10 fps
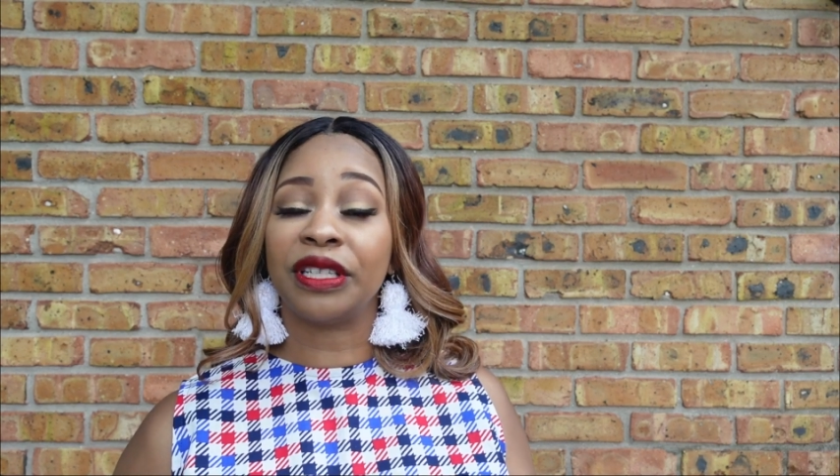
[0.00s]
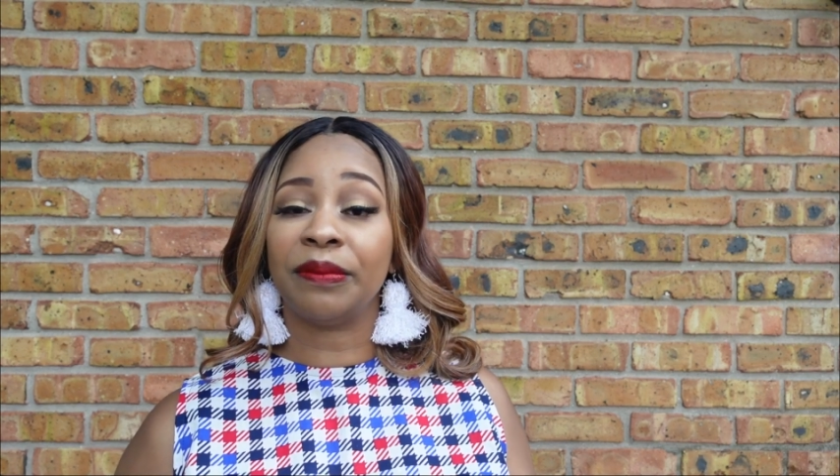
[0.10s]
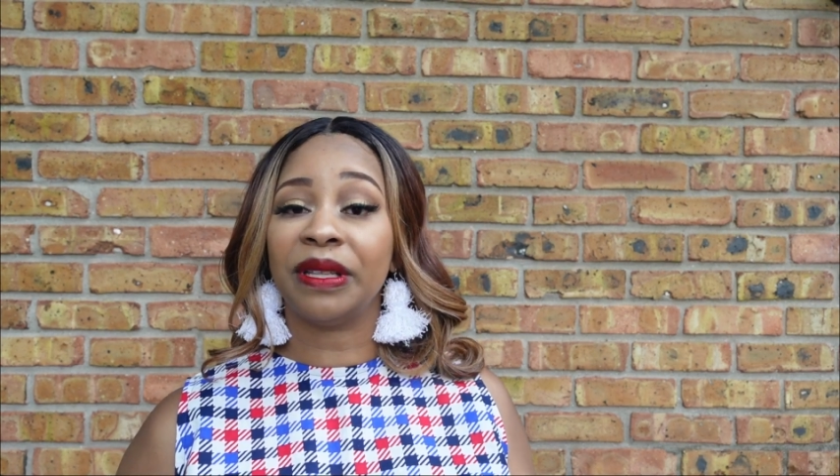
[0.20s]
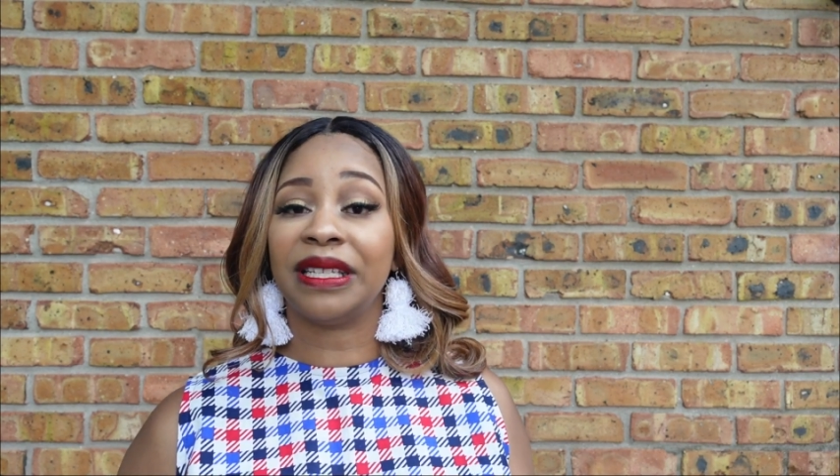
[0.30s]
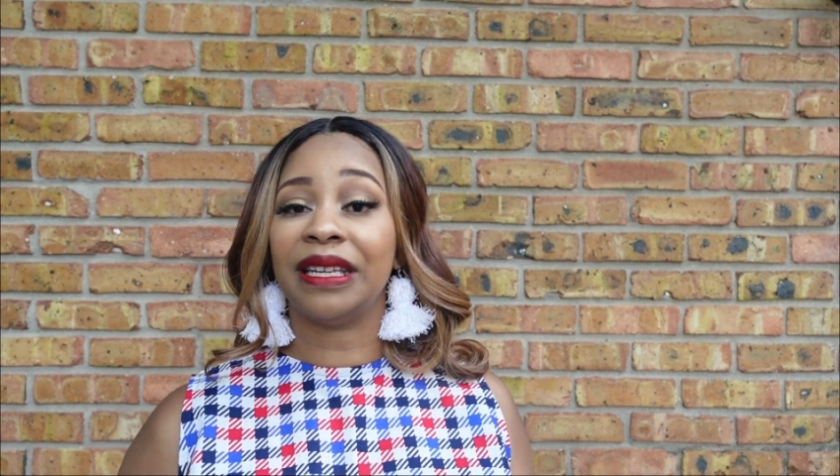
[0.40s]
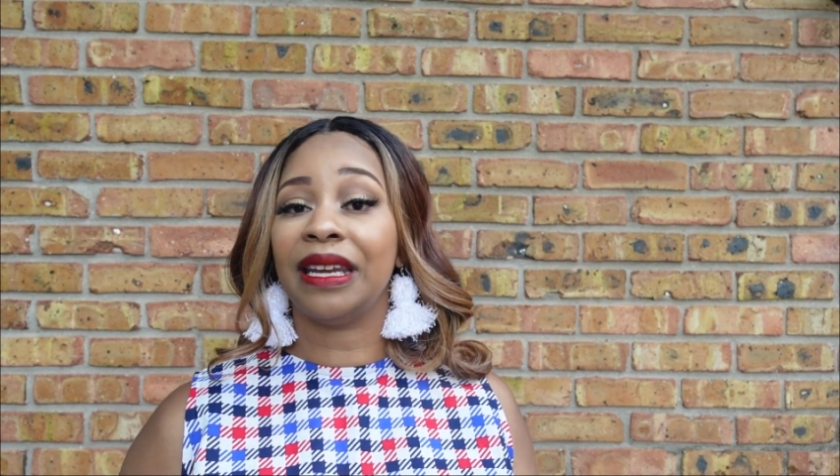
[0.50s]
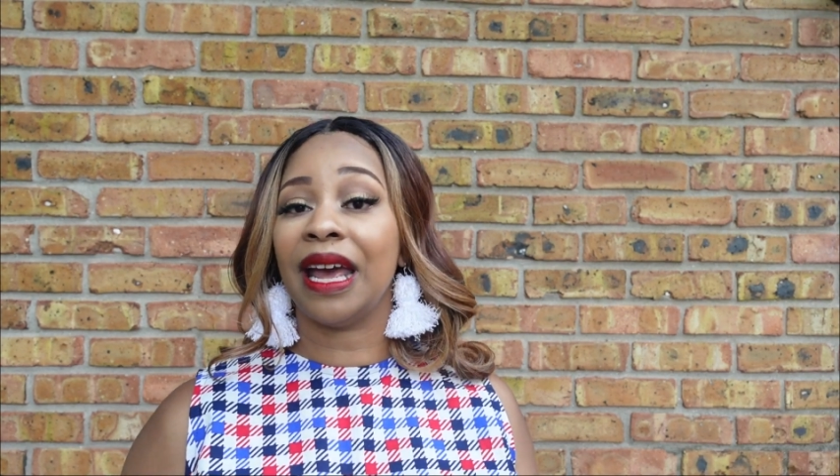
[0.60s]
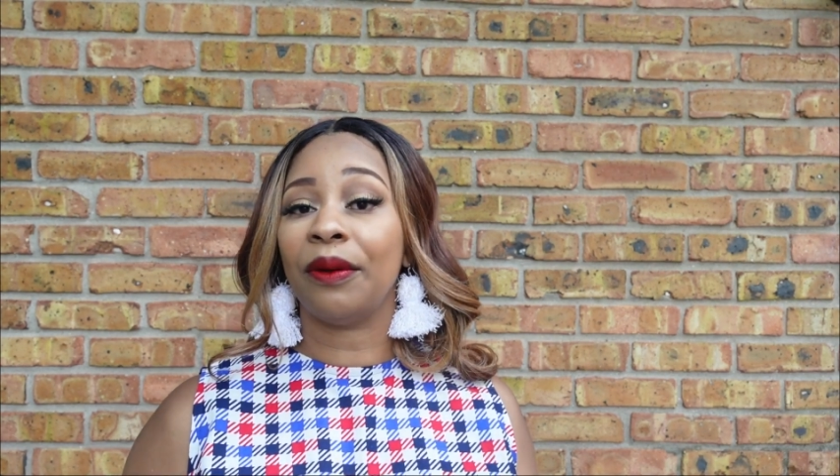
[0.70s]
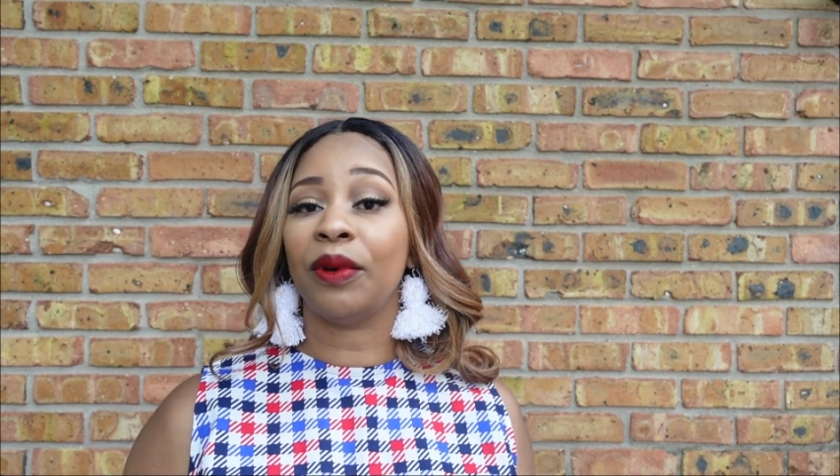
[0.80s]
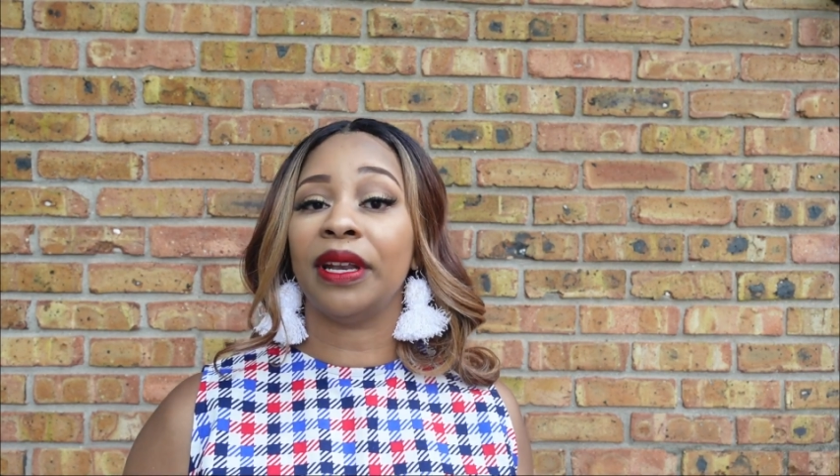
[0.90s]
Simplicity
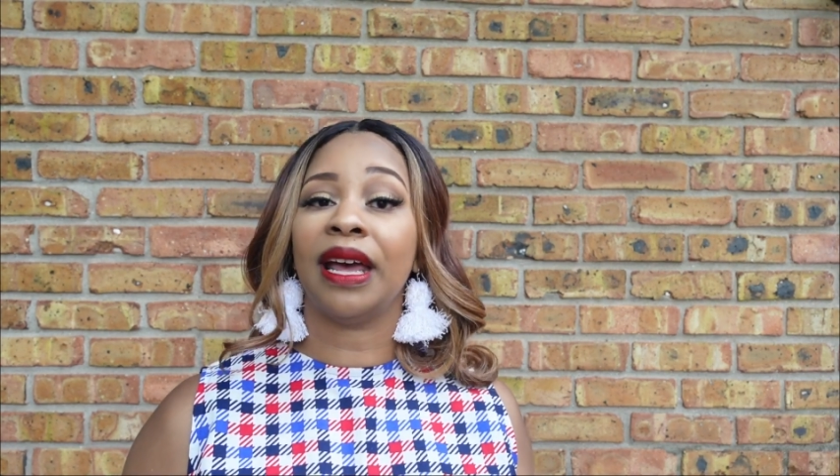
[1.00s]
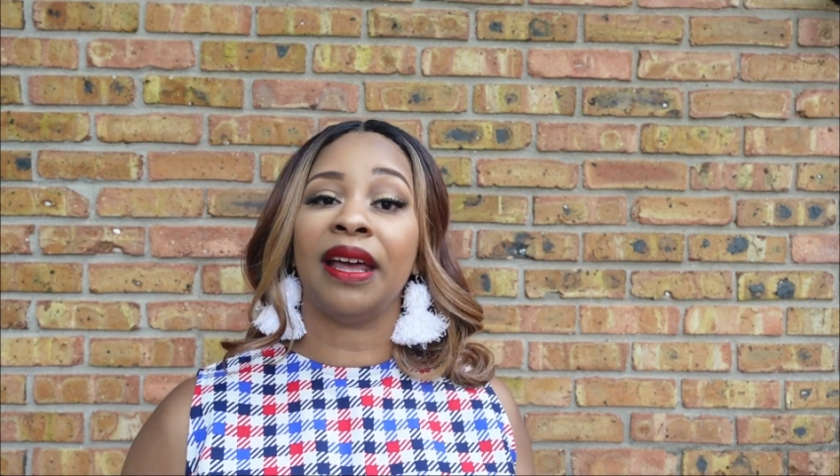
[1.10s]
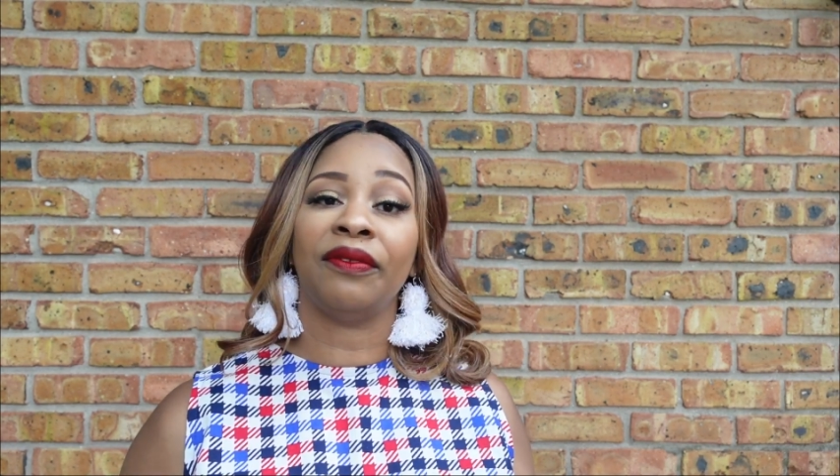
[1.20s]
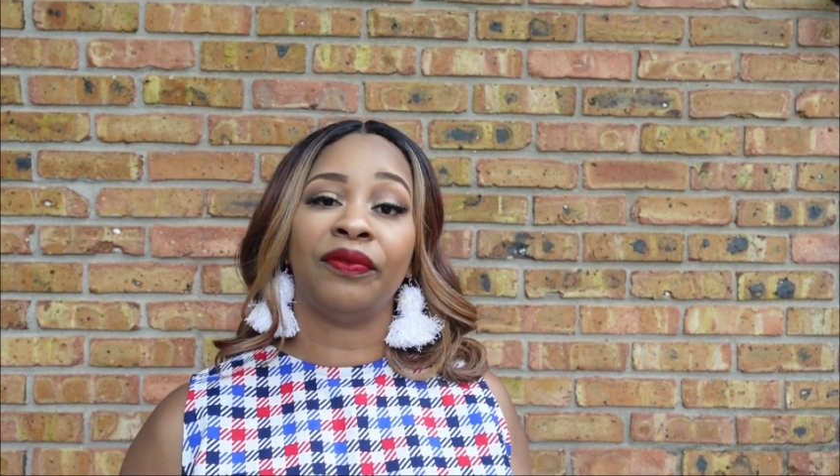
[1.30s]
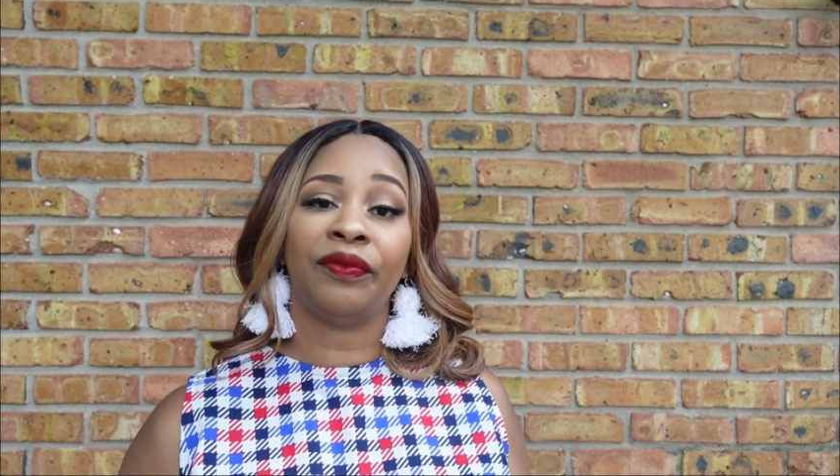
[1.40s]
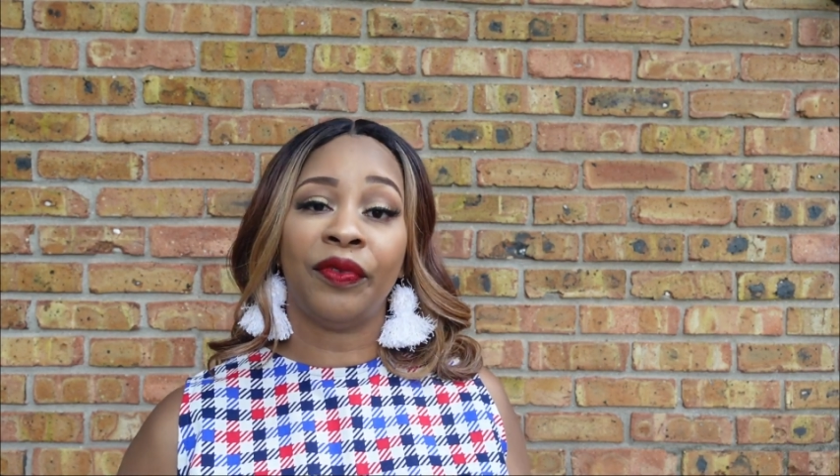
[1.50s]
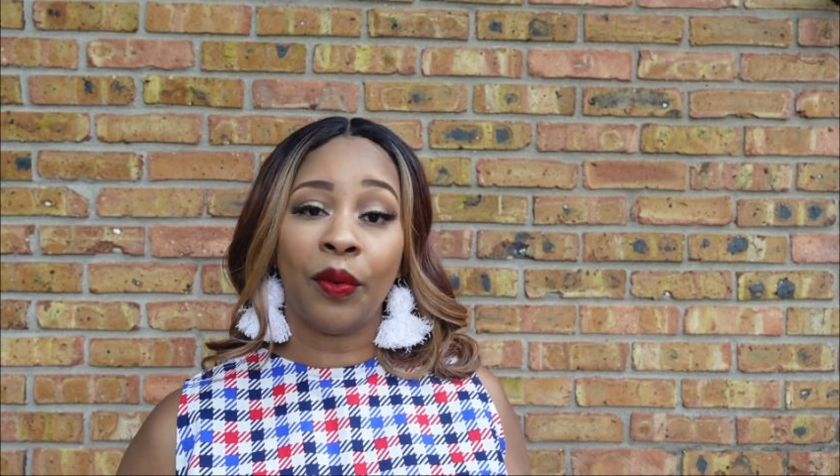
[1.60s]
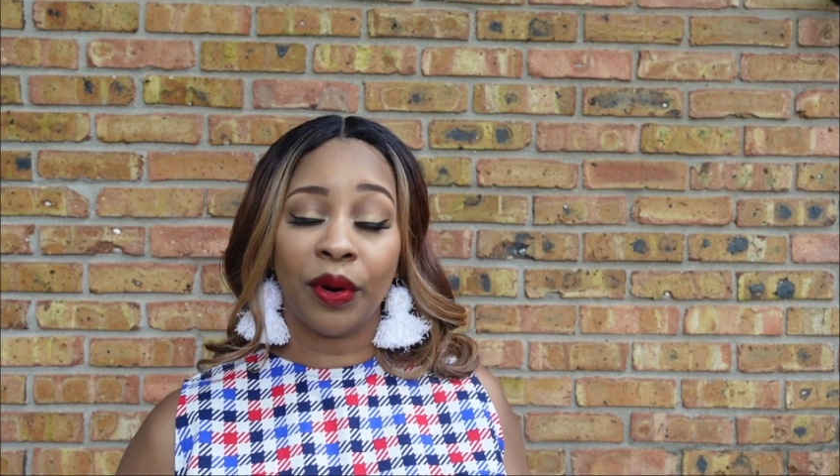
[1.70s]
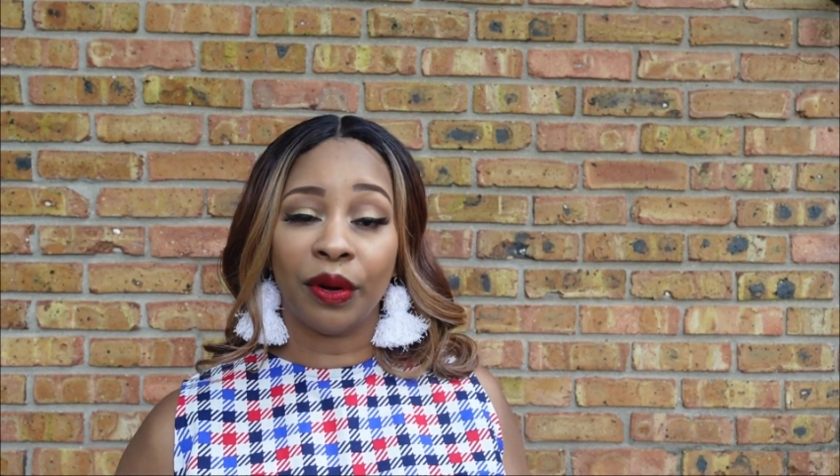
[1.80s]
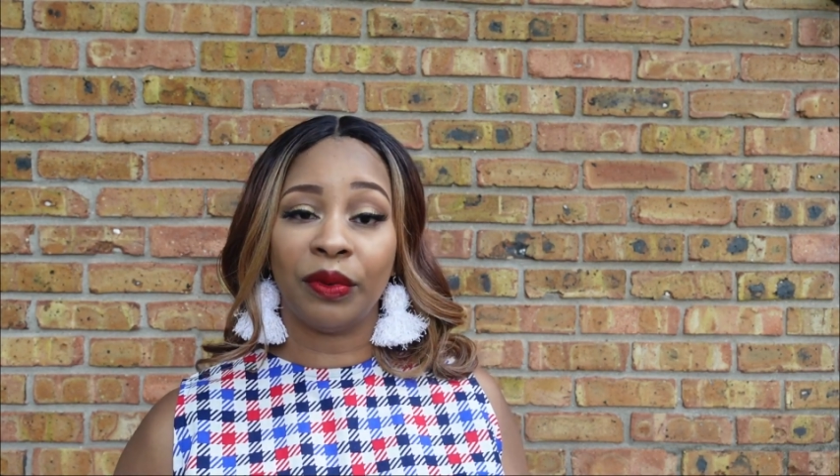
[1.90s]
9194,